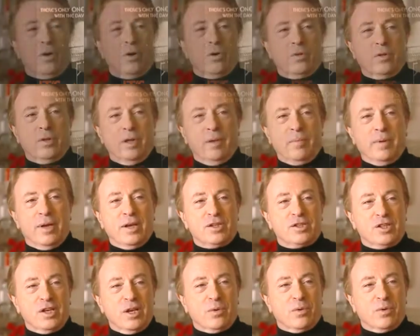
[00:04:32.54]
you only
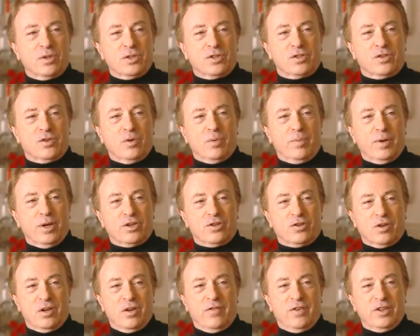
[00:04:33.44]
make sequels to a
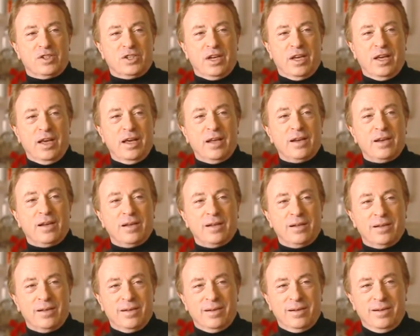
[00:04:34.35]
picture if it's a hit.
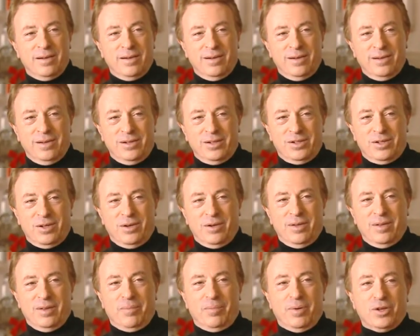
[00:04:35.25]

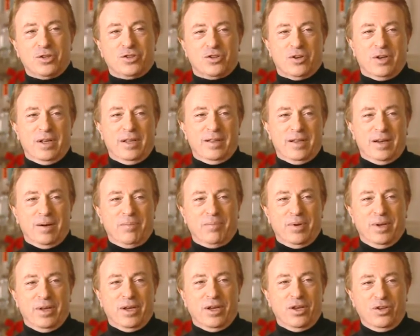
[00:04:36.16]
So the picture ended
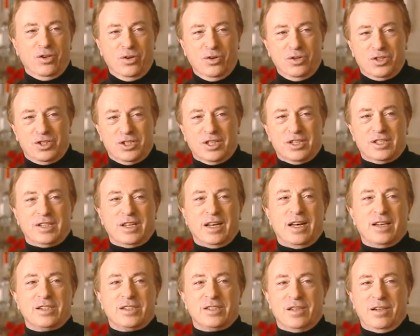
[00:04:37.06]
up being a huge
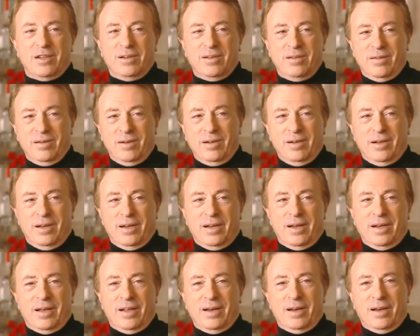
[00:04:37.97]
success.
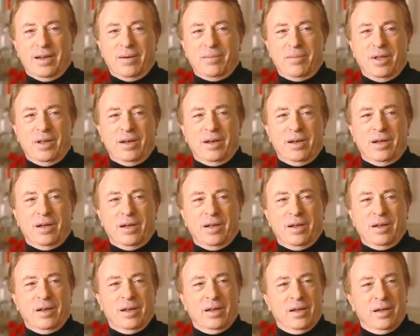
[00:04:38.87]
And I mean,
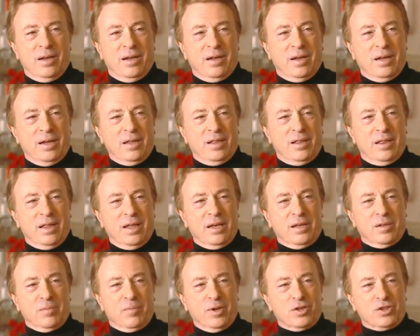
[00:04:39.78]
I
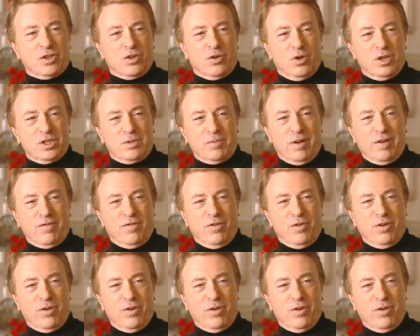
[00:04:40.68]
think the picture cost about